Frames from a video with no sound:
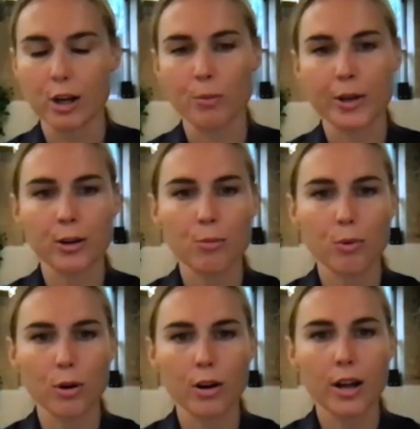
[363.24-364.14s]
to an Edelman
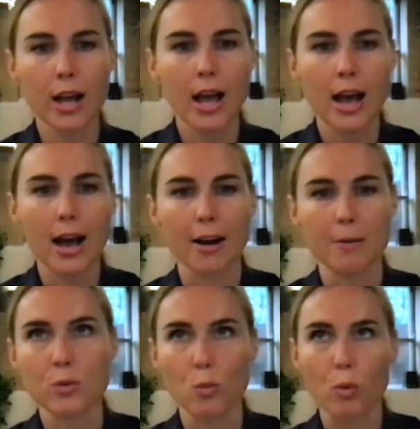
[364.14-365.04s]
report.
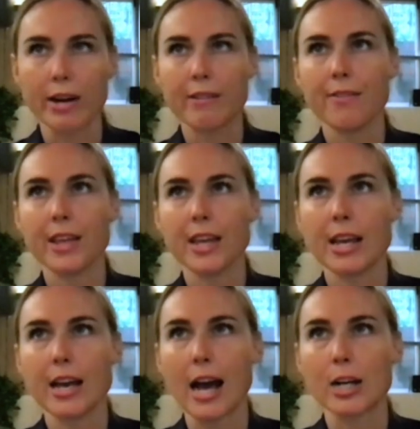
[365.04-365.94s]
And one of
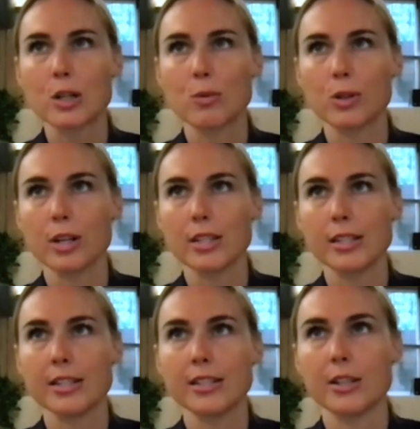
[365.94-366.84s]
the actual
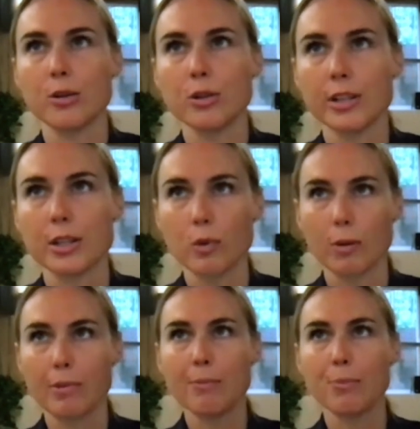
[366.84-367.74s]
trusted institutions
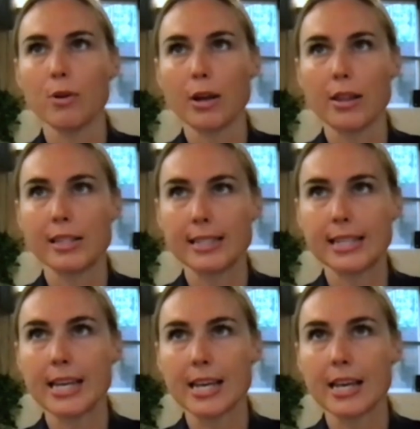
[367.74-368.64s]
where people
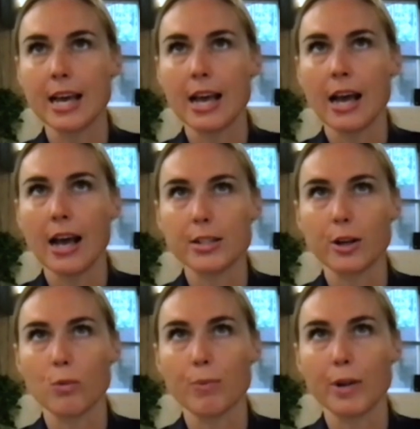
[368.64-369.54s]
see
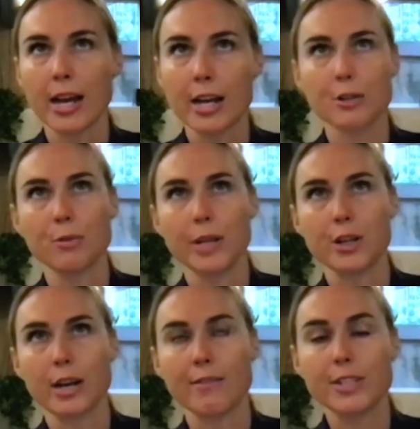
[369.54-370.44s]
this group can
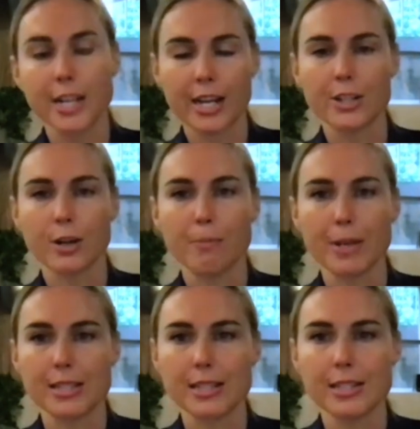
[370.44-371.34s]
actually drive change are
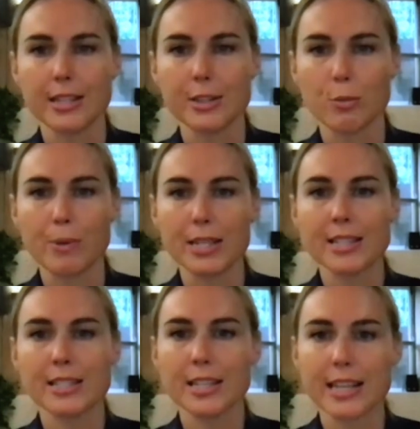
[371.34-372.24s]
businesses. So
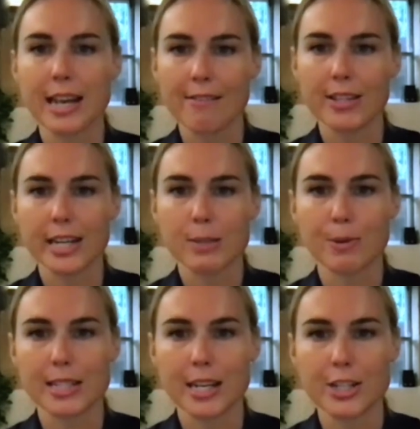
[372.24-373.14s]
businesses have this
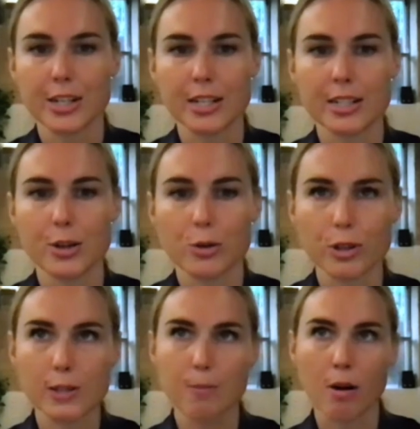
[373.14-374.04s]
expectation
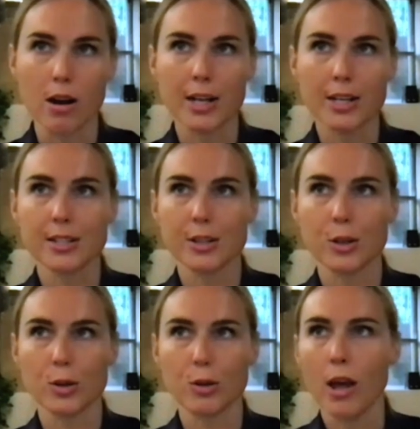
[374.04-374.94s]
to respond
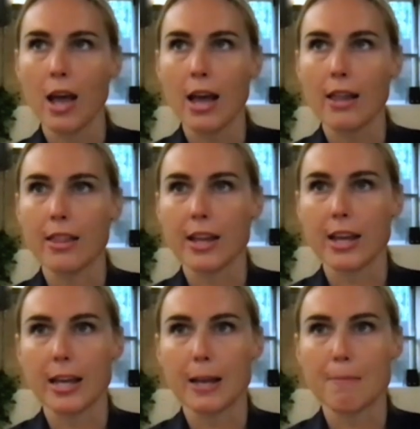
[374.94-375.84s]
to
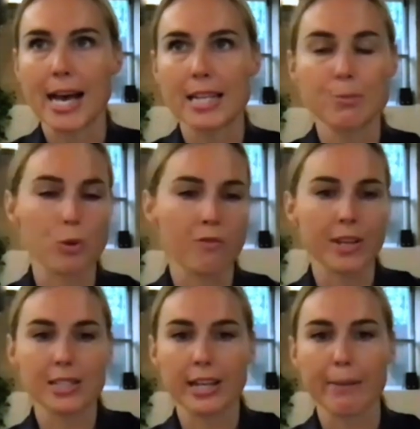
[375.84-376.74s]
the mass
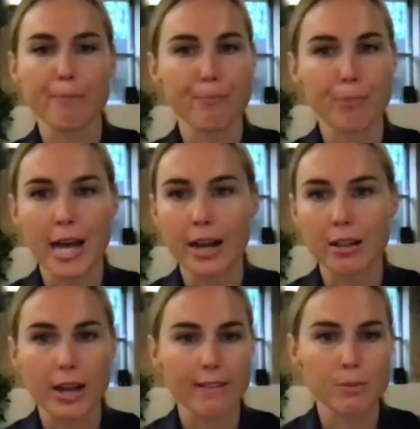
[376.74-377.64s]
movements like
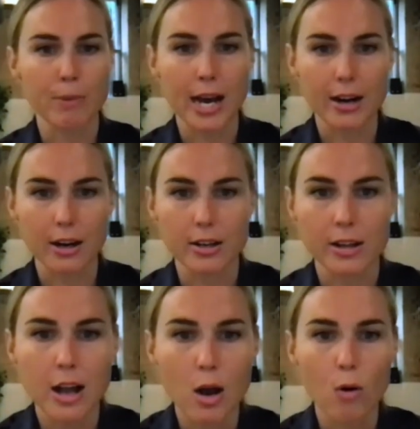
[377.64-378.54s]
Black Lives
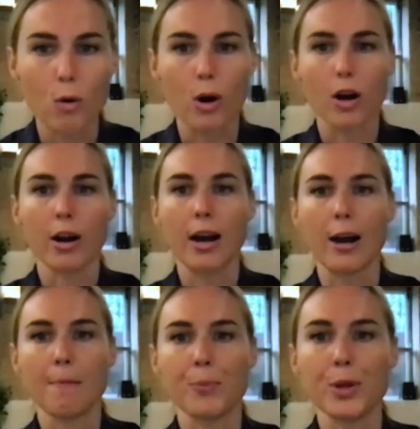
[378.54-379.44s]
Matter or
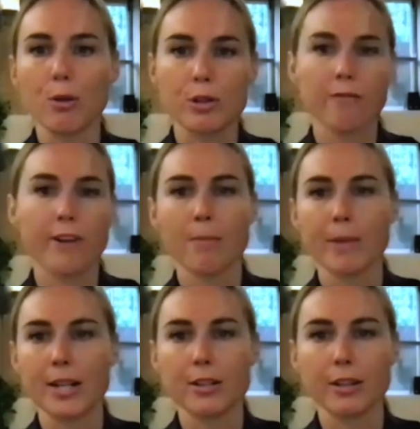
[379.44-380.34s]
um, huge
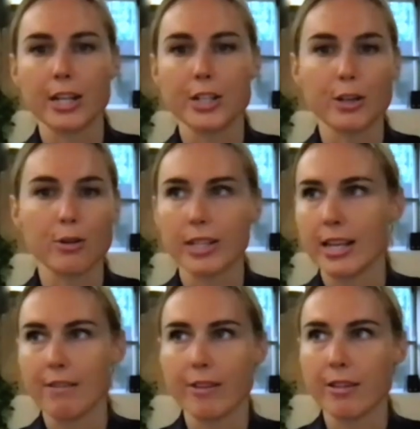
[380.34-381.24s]
environmental issues,
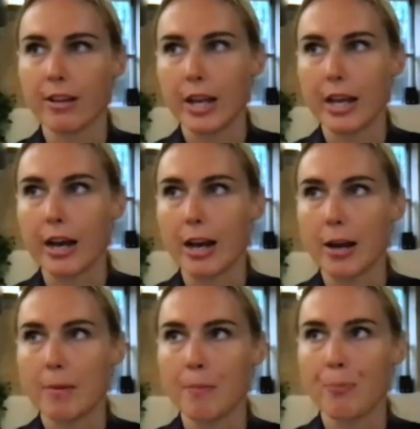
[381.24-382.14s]
like even the
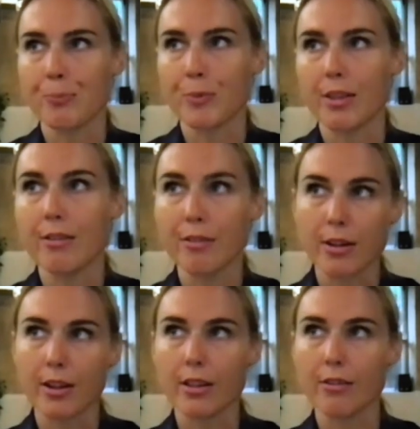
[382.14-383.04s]
um, the
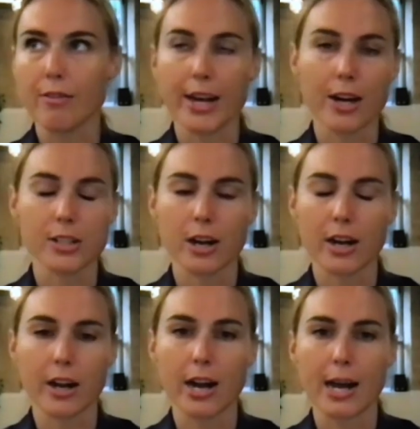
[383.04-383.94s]
the fires
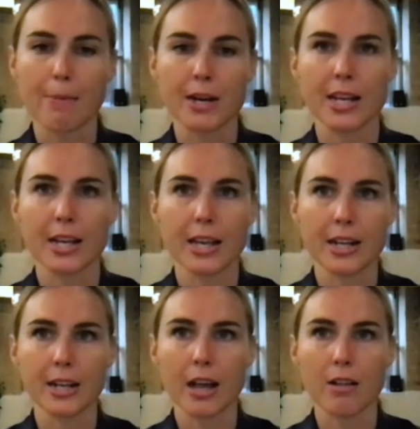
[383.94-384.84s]
are, are happening
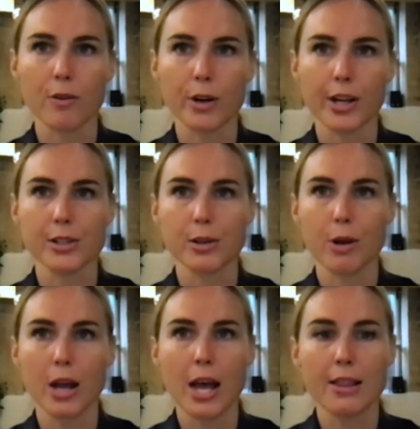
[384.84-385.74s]
in California.
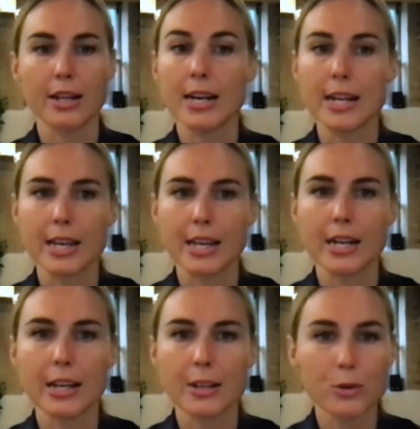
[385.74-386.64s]
So the
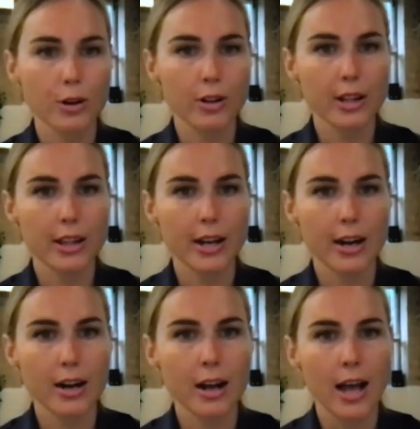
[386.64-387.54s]
need is really
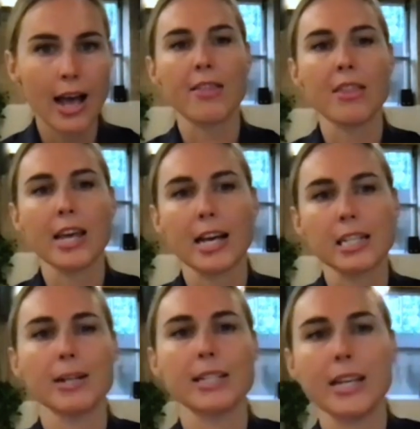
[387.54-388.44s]
there. And then the
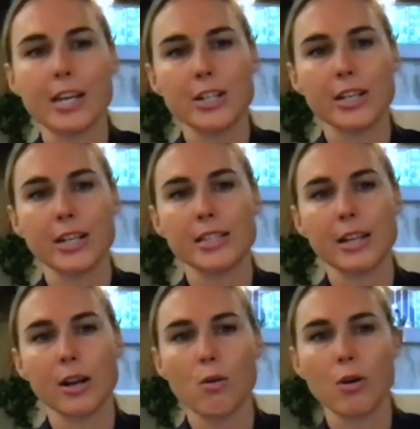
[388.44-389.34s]

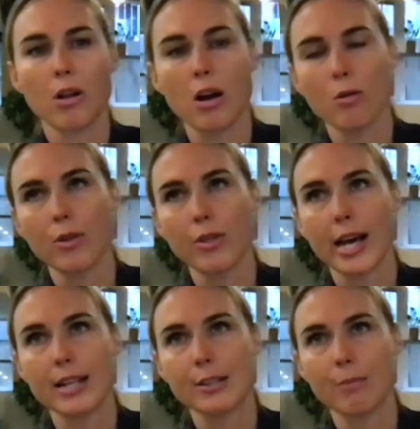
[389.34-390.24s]
expectations that go along with
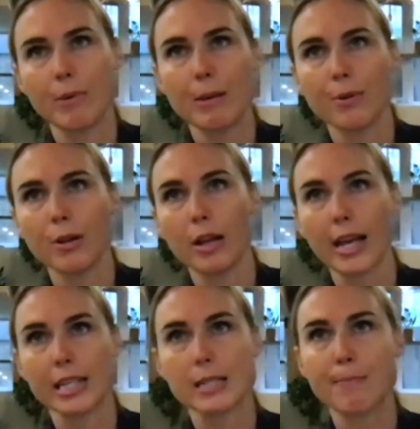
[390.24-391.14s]
that. So the
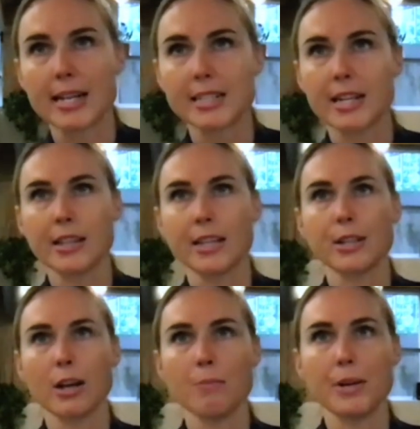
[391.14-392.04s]
people expecting
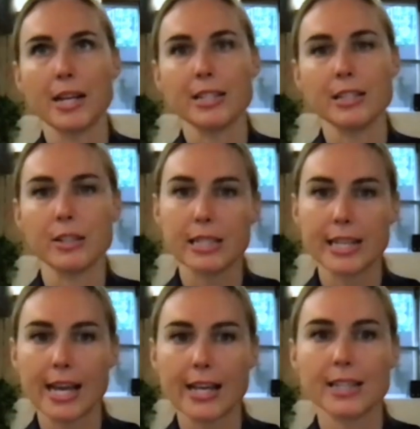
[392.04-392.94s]
these companies to
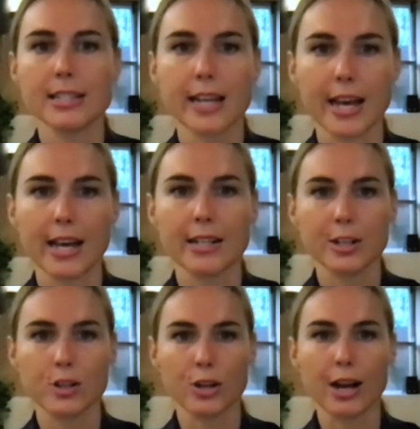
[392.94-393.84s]
take a
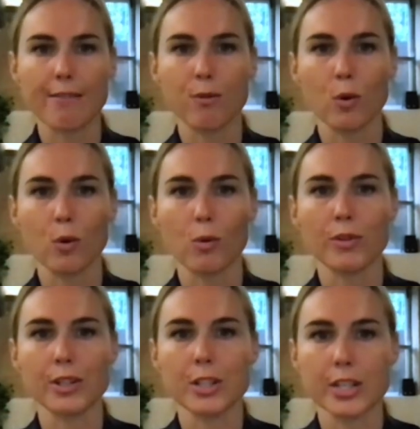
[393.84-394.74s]
stand and drive
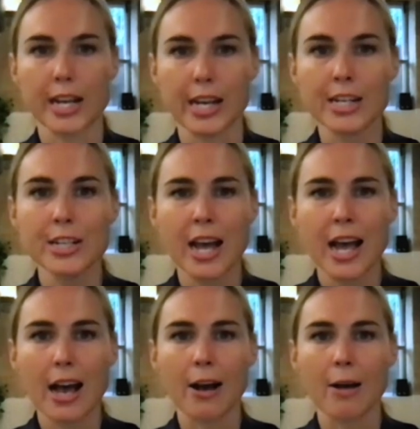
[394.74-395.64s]
forward this change